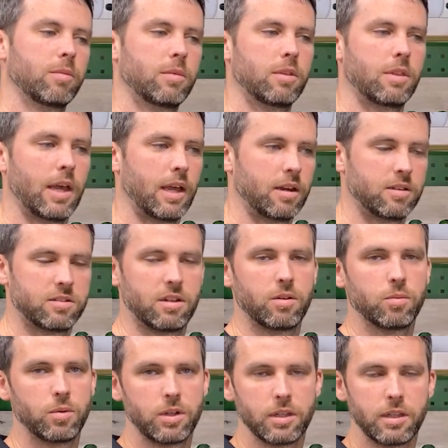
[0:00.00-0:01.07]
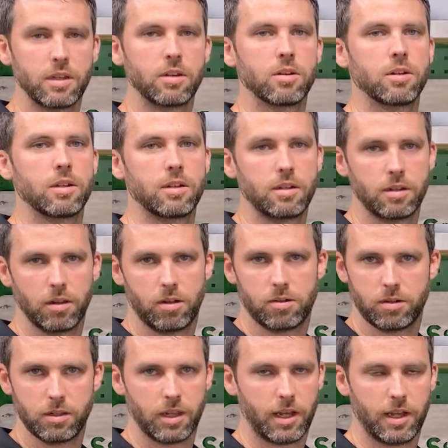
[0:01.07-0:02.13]
That is a really good,
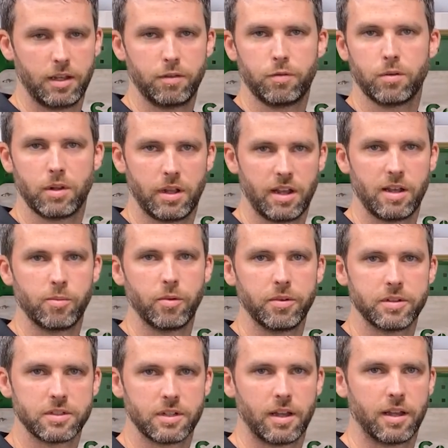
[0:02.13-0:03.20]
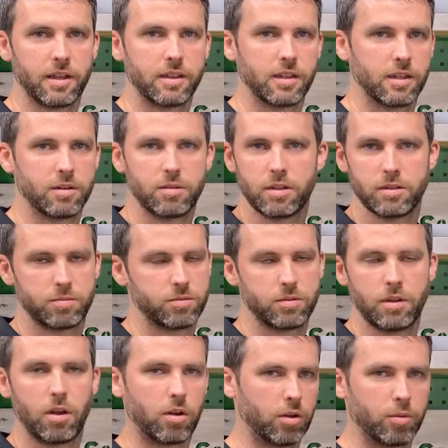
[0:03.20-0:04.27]
long life, reliable design that is
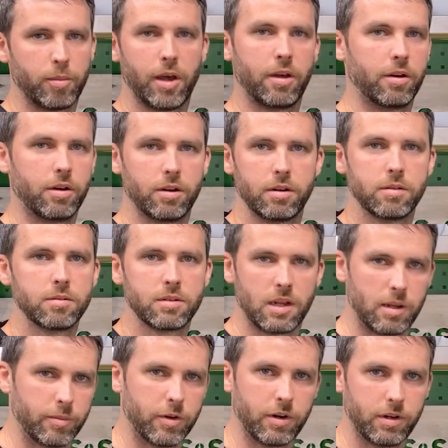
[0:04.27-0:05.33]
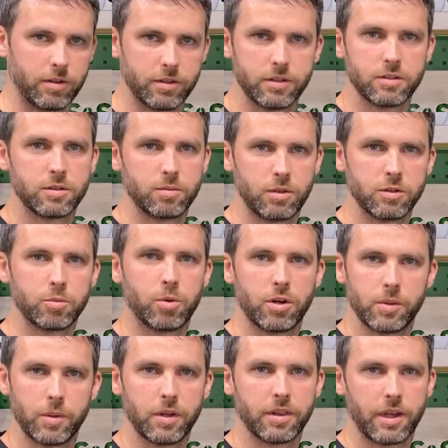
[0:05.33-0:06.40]
all modern common rail is
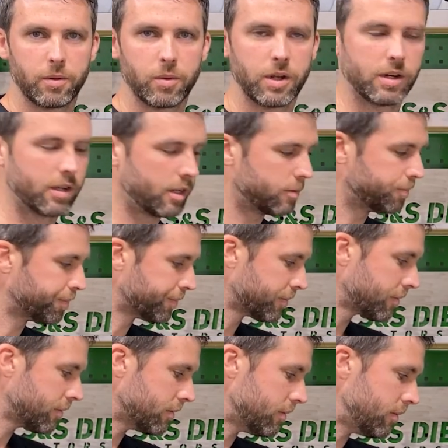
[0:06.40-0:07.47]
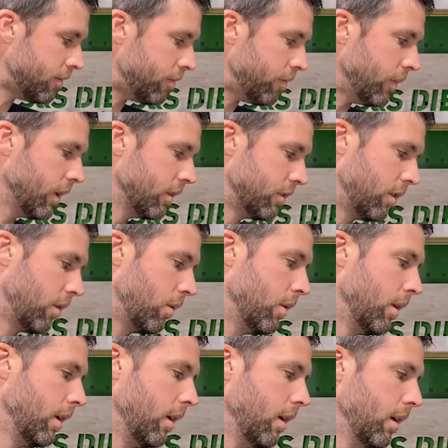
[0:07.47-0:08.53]
pretty well that way now. So
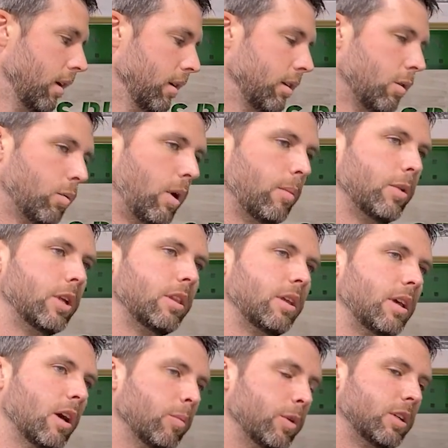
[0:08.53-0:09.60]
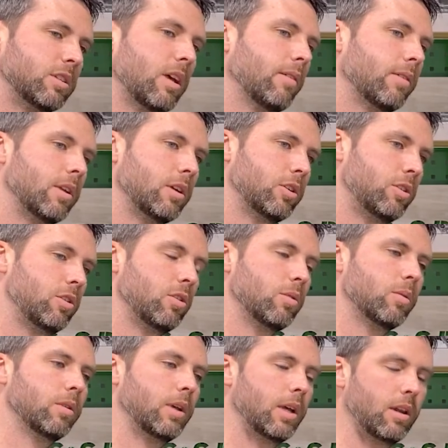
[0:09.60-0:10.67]
to remedy the LB7
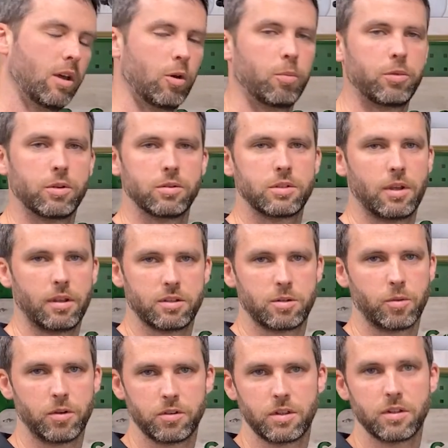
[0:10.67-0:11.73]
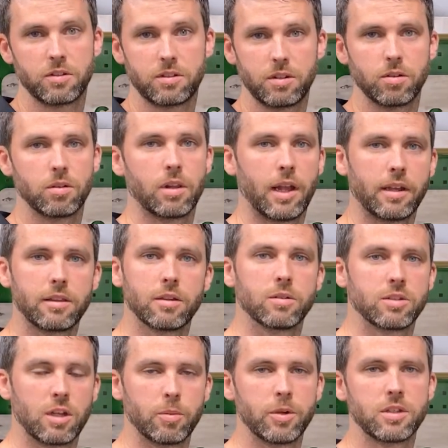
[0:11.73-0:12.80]
issue and help those customers that still like
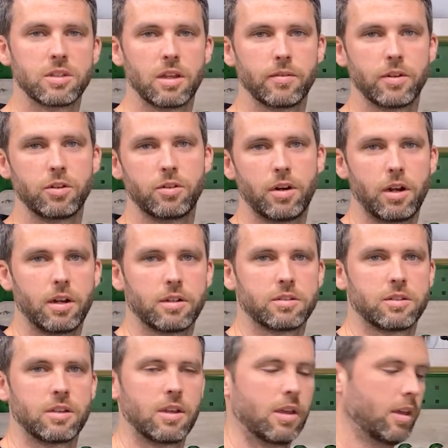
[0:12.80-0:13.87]
those LB7 trucks,